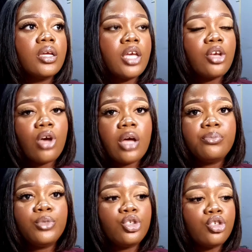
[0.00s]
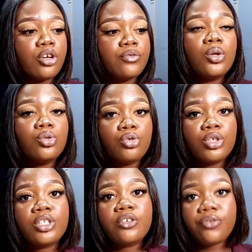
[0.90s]
get your admission
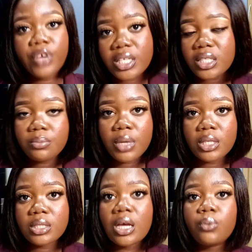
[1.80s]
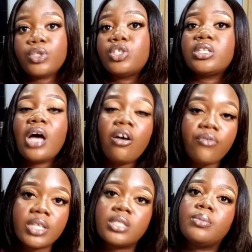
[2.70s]
during the first semester, which is the
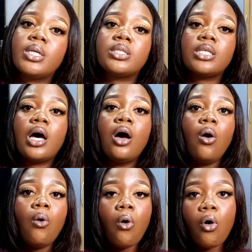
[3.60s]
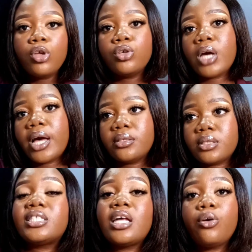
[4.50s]
Alpha semester, or you can
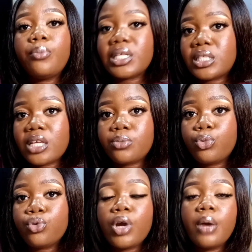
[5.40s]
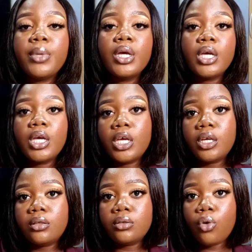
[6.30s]
start your master's program
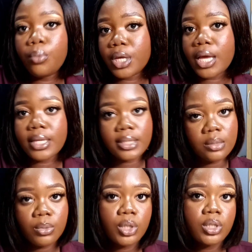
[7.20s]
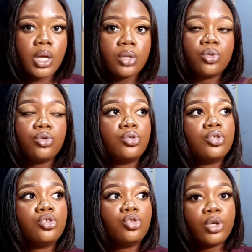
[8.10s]
in Omega semester. So
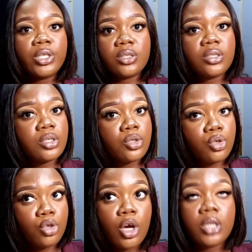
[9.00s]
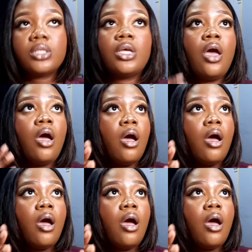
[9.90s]
the choice is yours.